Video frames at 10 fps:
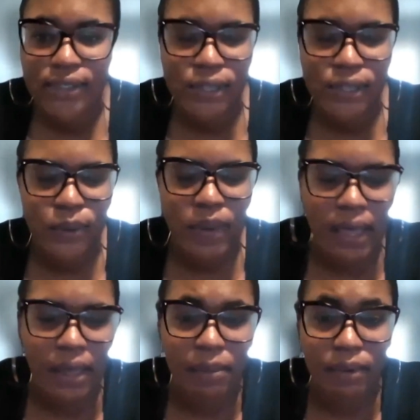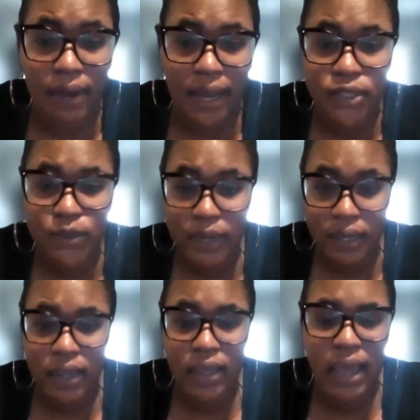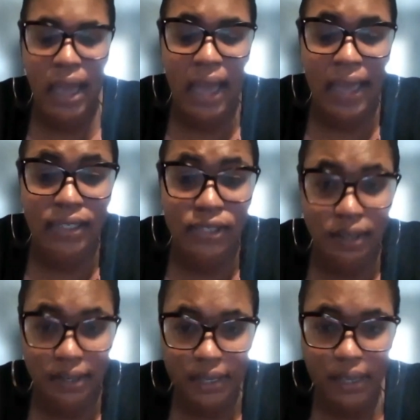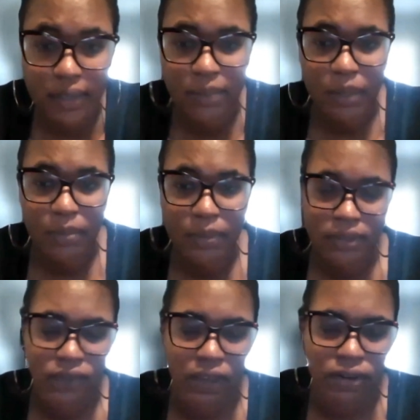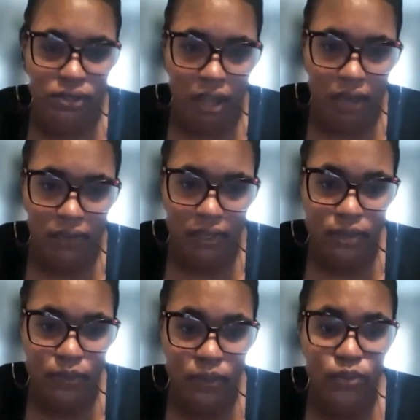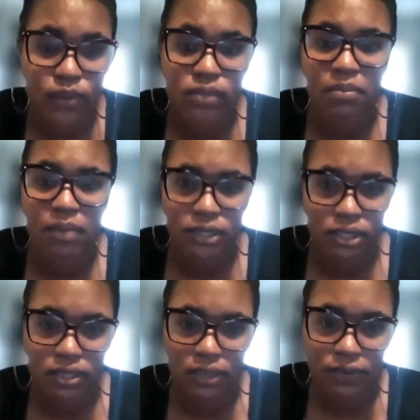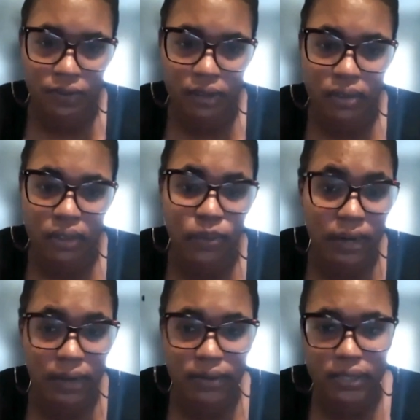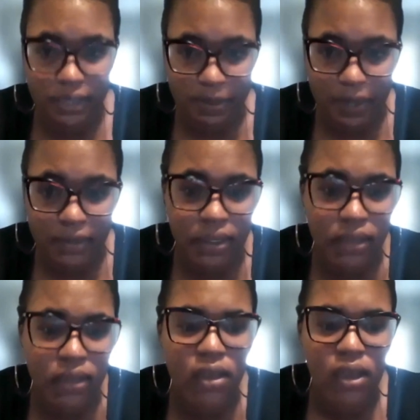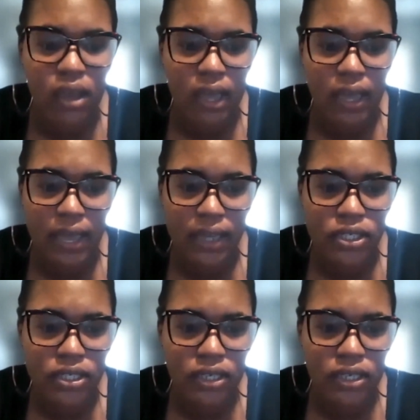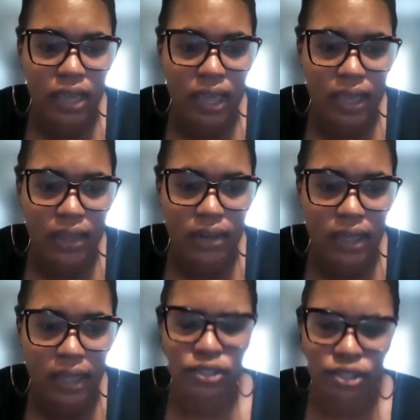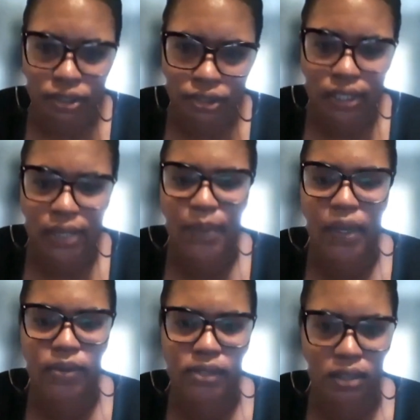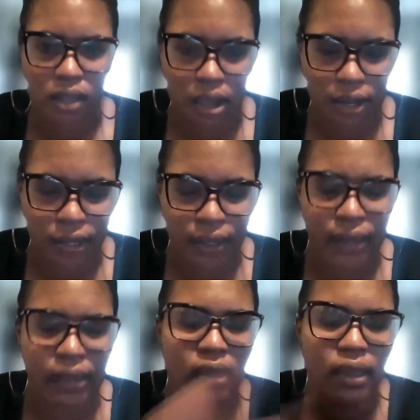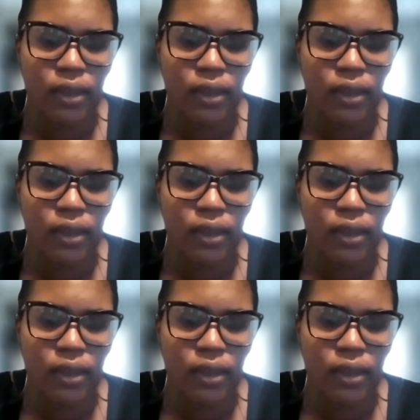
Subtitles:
so graduating, I started at the public defender's office, which was much different than what I was expecting. I actually had internship and I was a law clerk